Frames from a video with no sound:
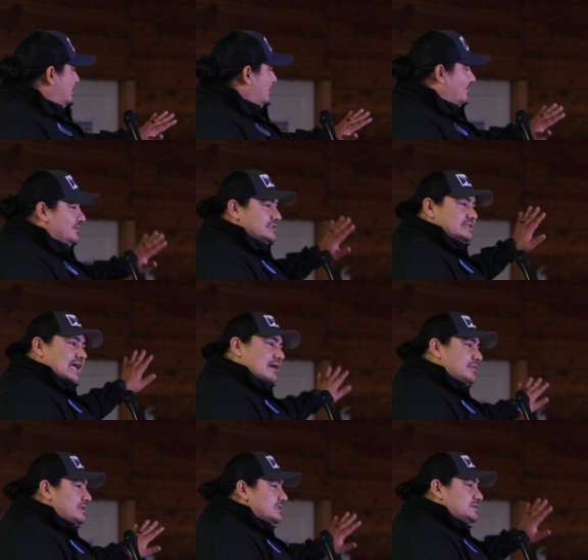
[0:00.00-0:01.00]
if the
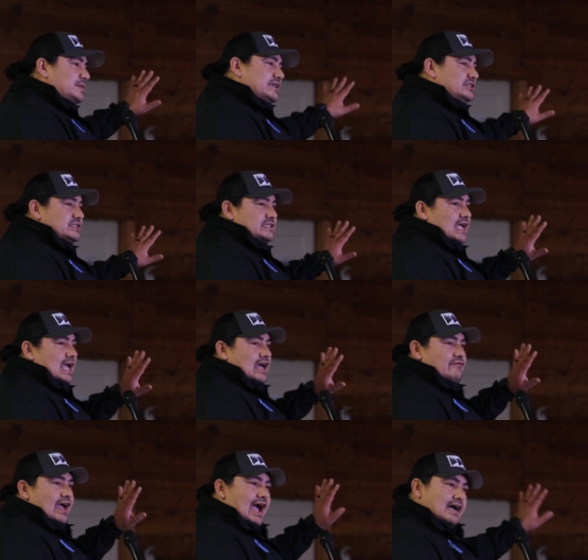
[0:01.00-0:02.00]
salmon and the species can't
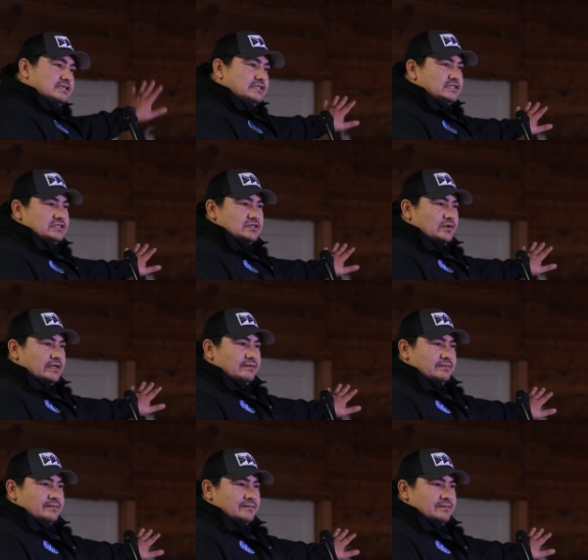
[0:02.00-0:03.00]
have access to it,
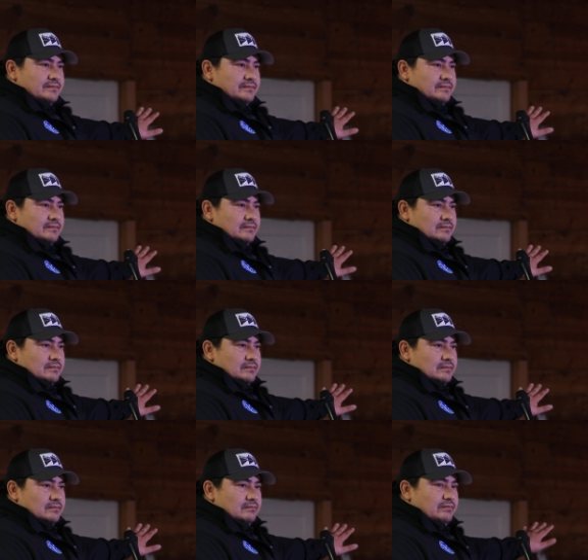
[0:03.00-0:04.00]

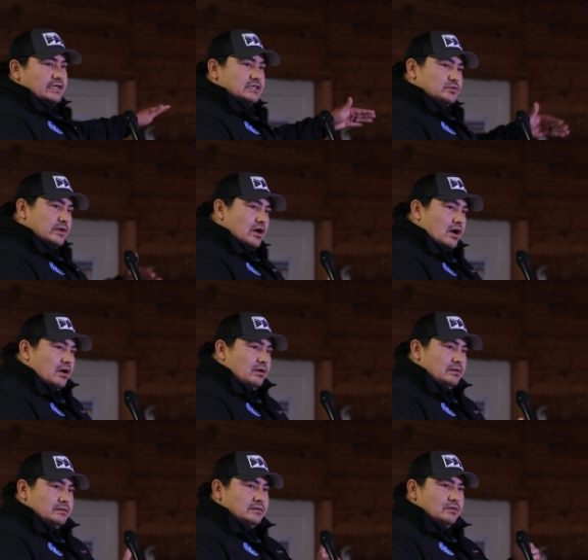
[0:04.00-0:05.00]
because we
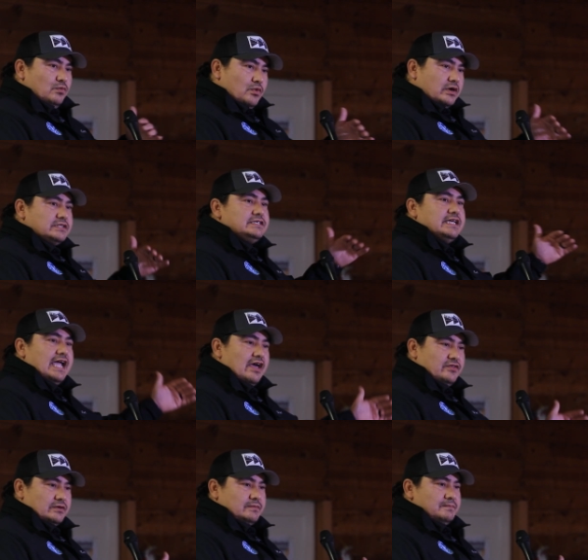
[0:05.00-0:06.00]
all work
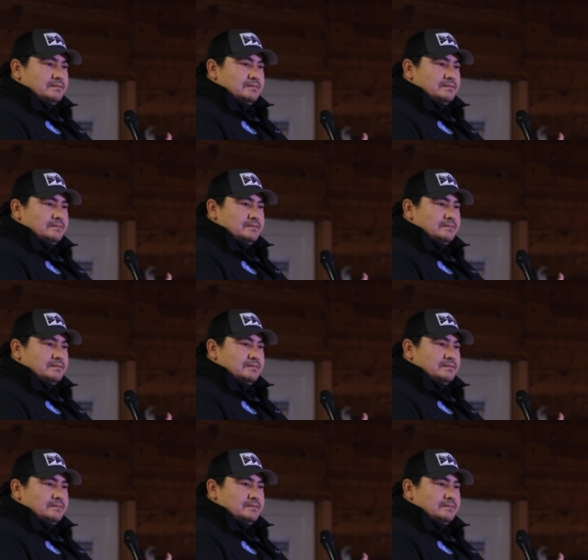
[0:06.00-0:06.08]
together.